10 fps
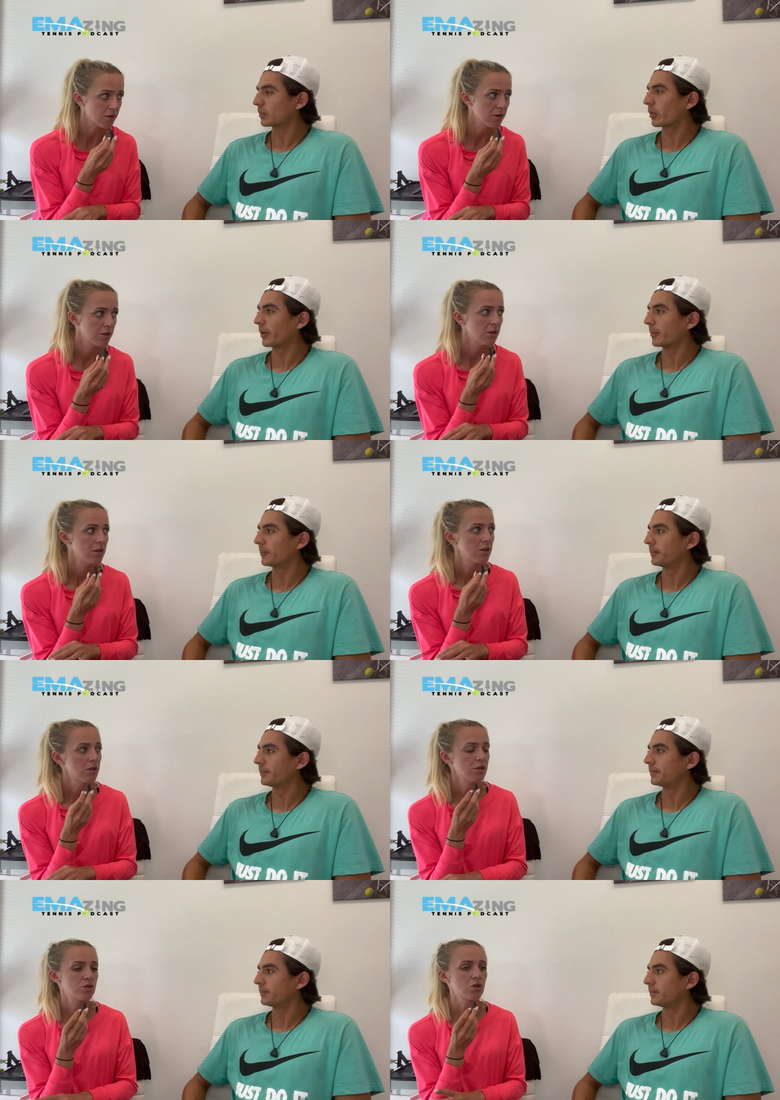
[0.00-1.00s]
Speaker 1: Okay.
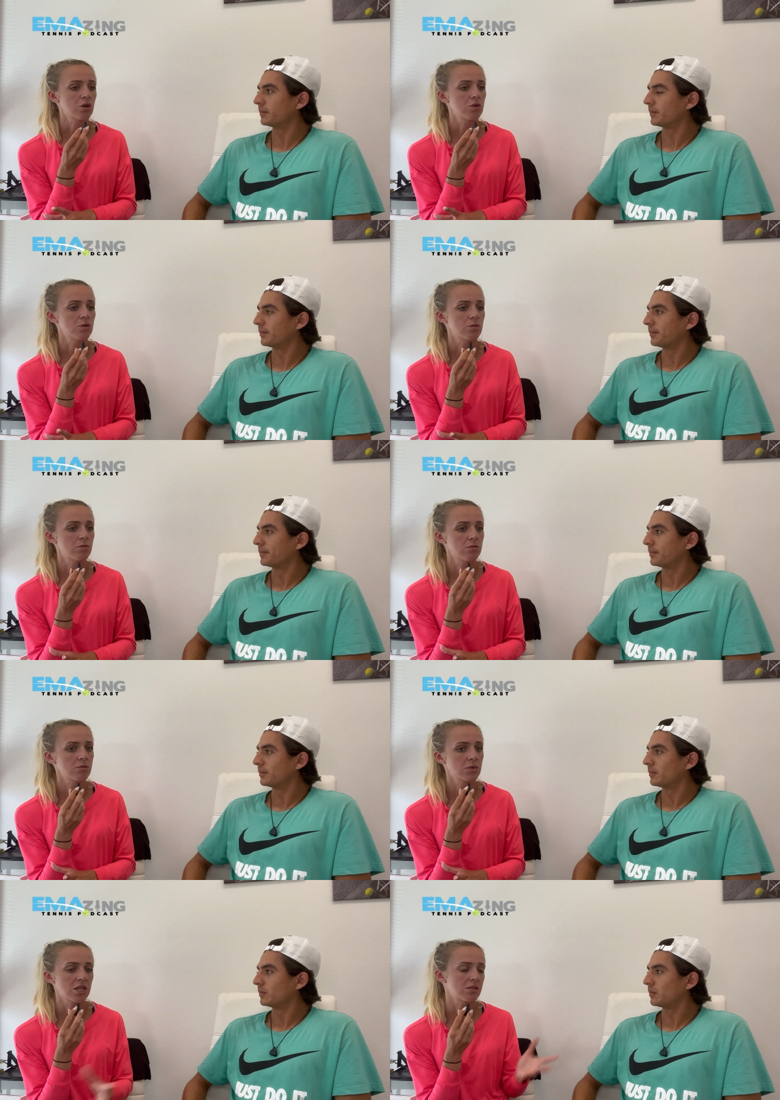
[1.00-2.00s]
So
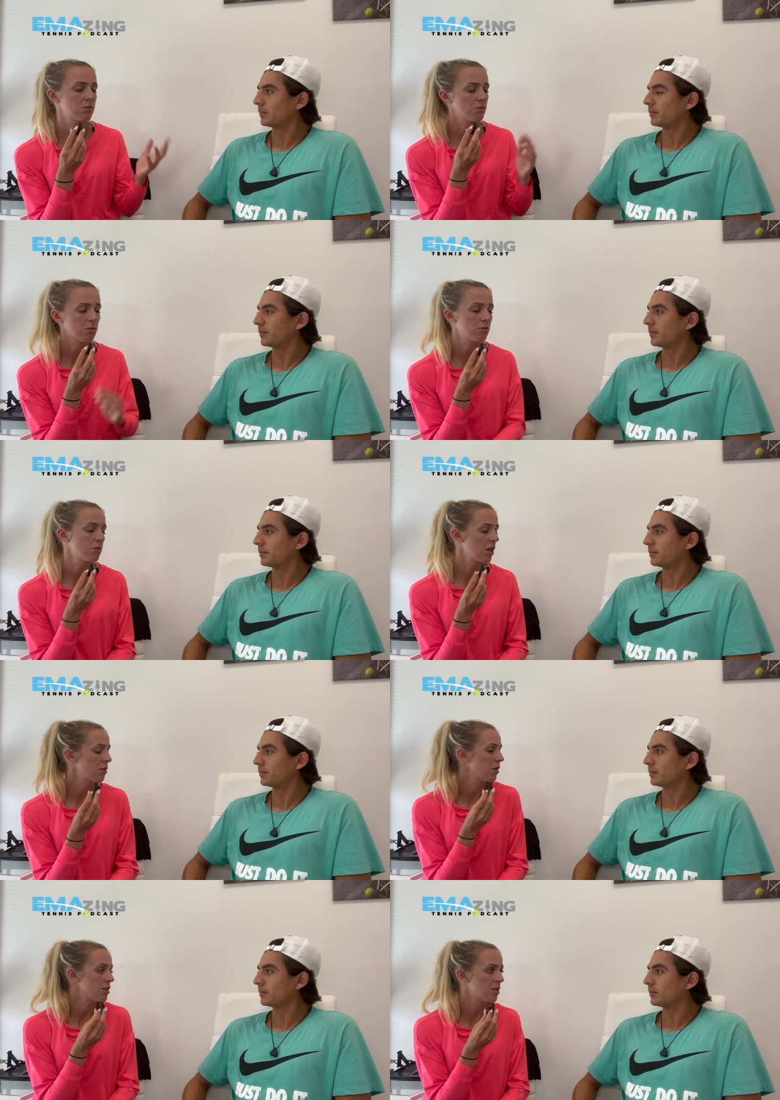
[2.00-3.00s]
that's
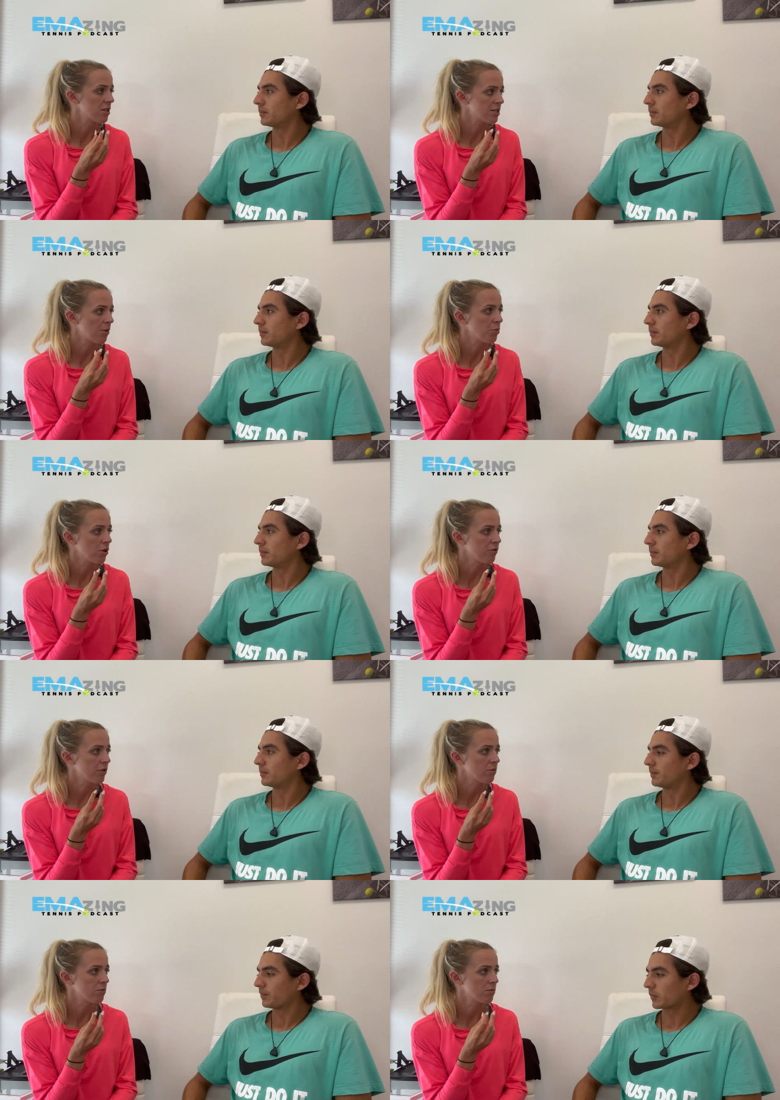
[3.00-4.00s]
that. That's an example of
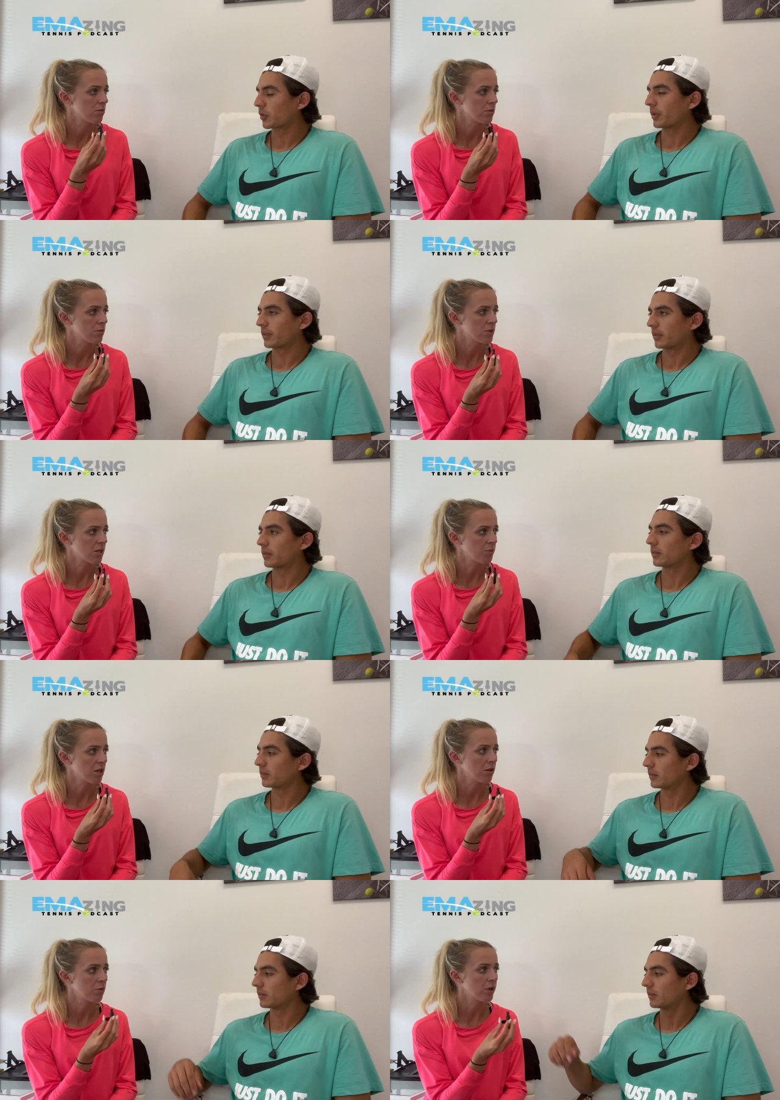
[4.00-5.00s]
um, right.
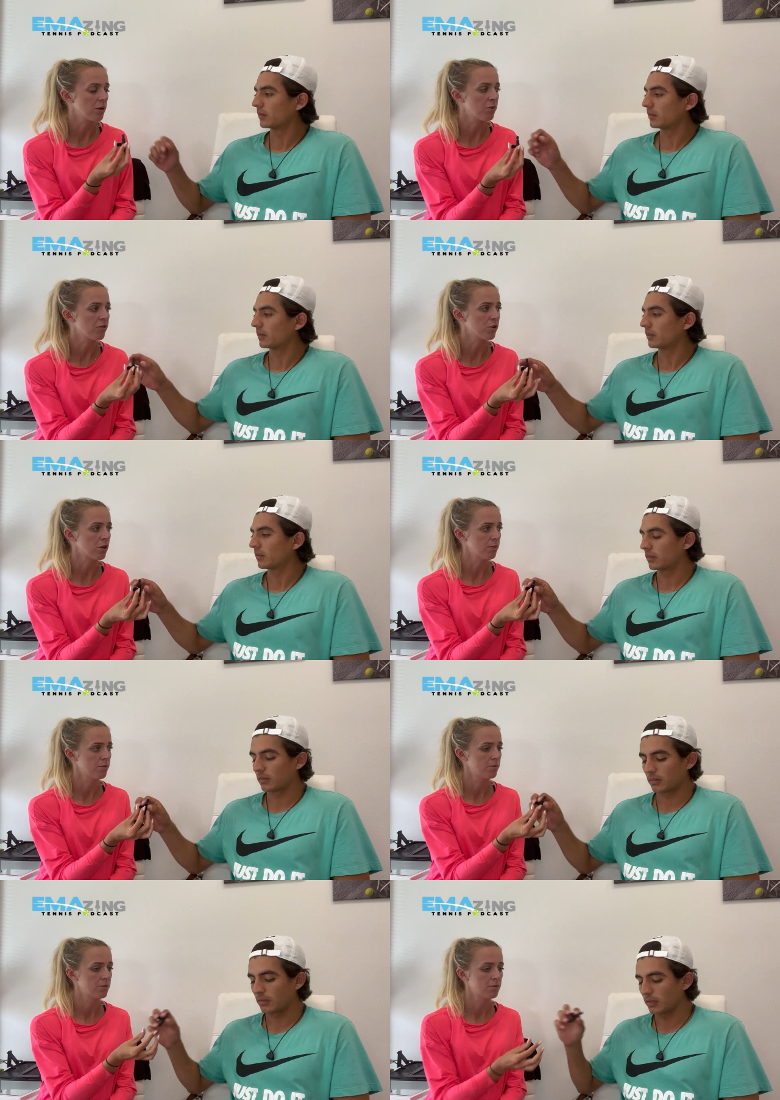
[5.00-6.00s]
something a week before.
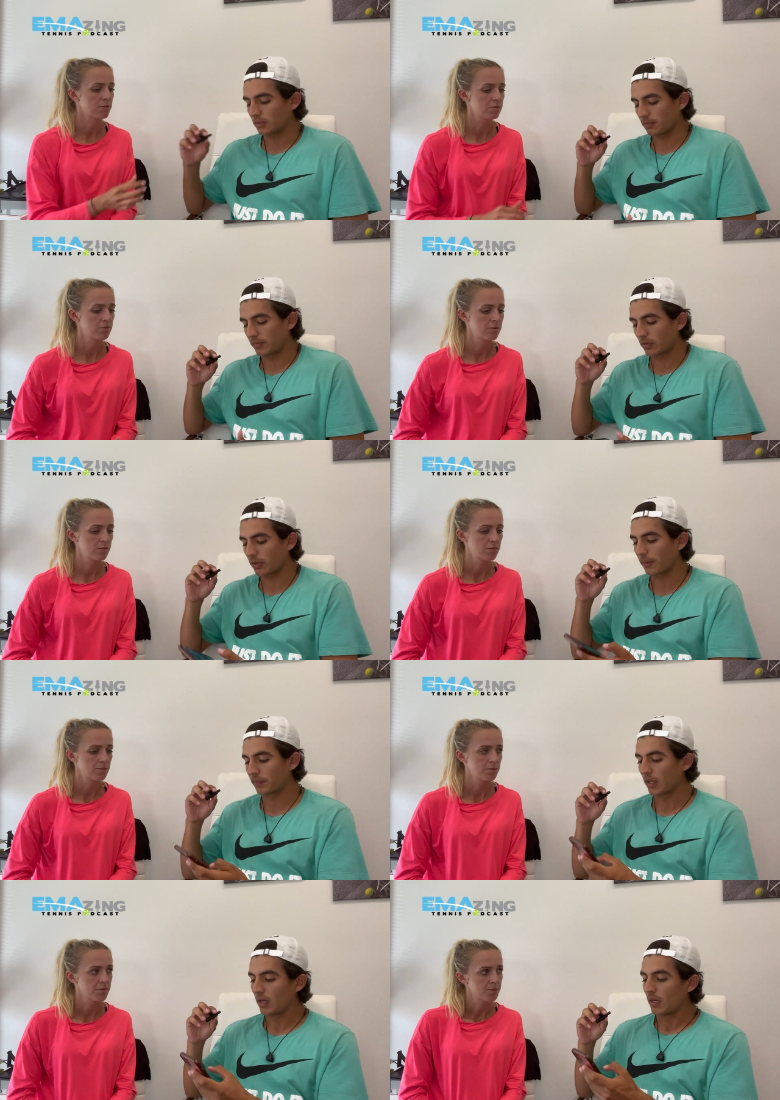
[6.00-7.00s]
Speaker 2: Awesome. Okay.
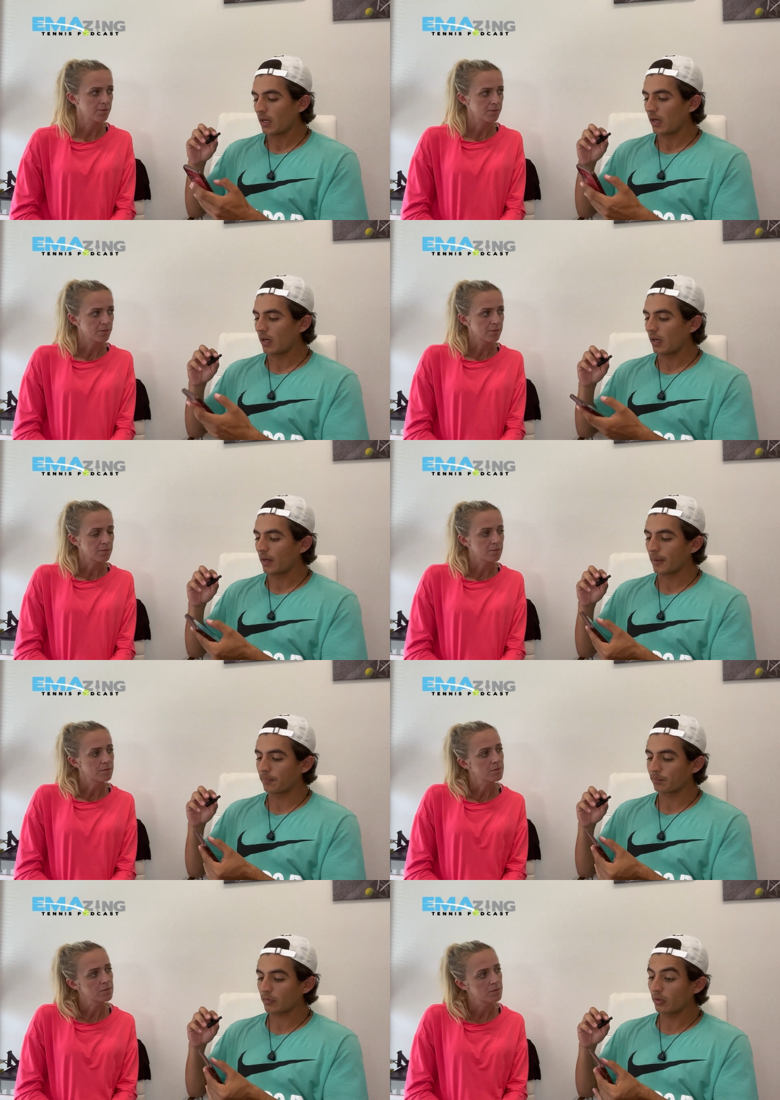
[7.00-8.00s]

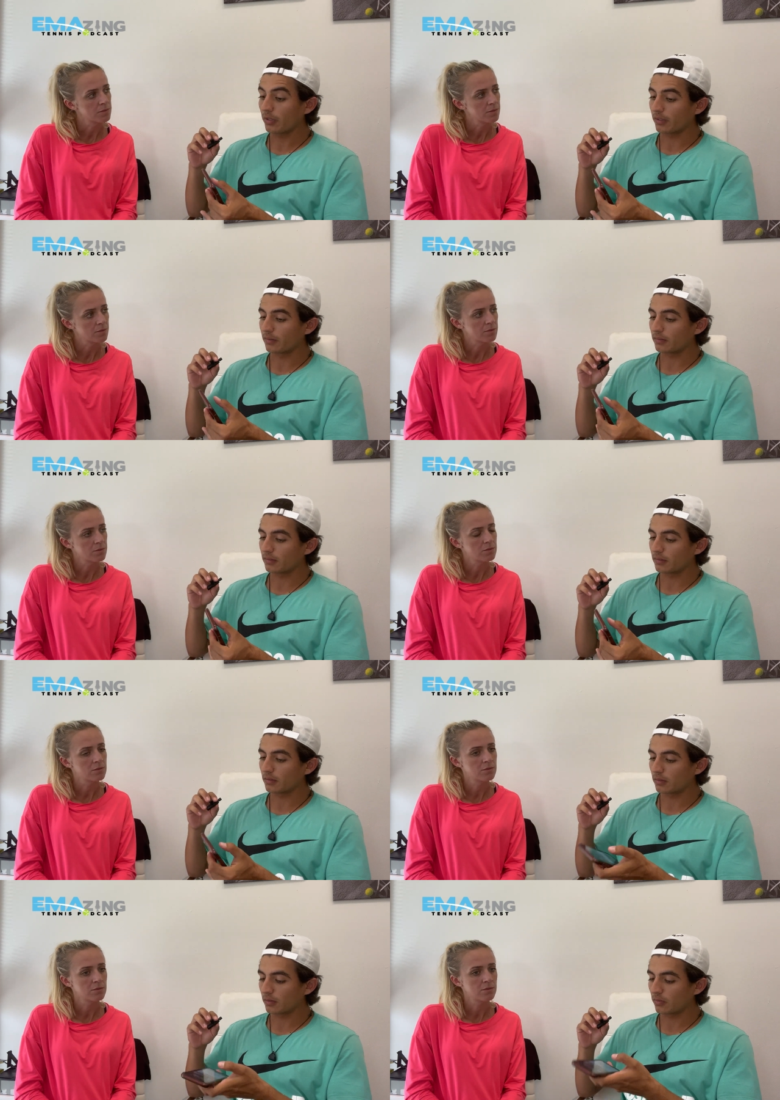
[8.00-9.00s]
Um, all right.
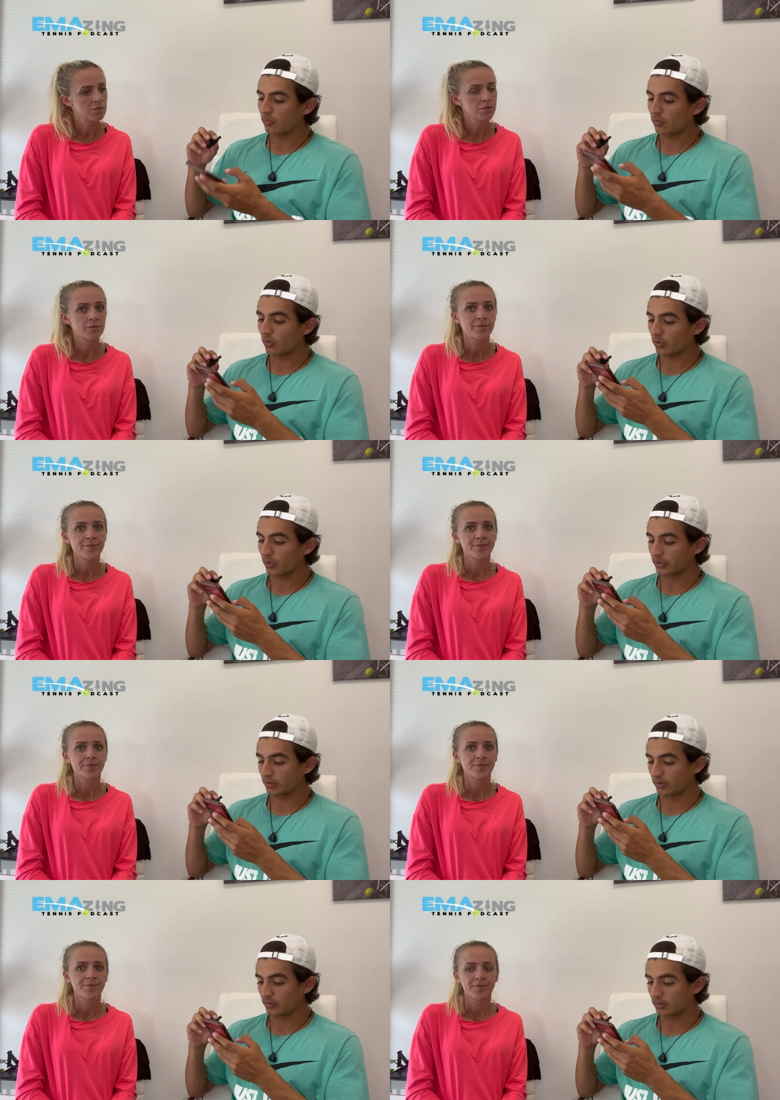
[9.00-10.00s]
Fourth
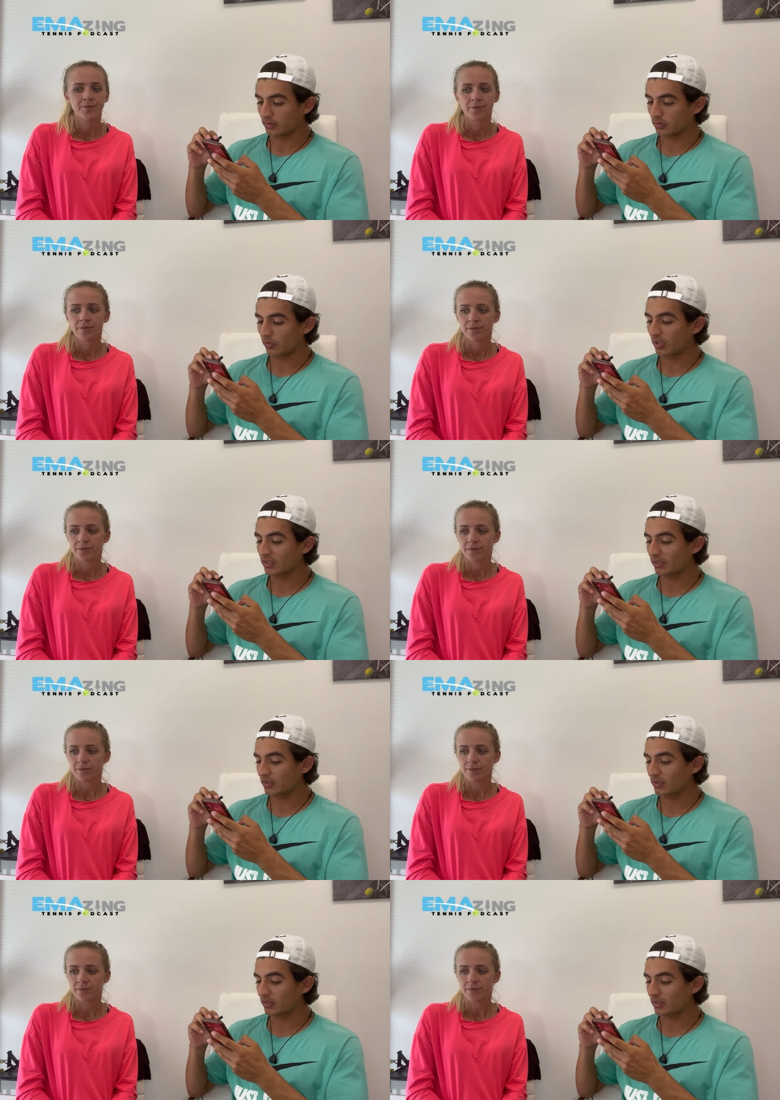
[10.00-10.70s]
question. So if you answer